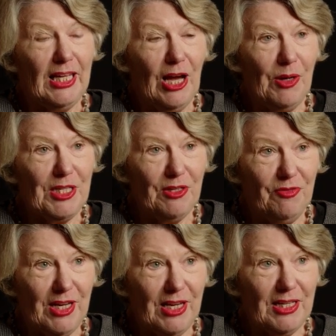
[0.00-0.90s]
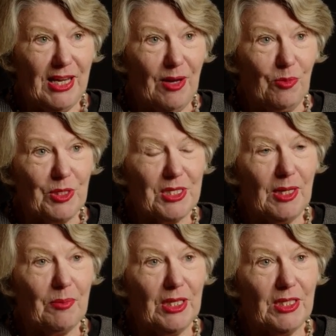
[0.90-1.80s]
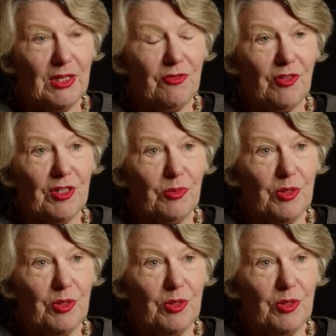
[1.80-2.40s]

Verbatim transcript: Going to Vietnam was something different,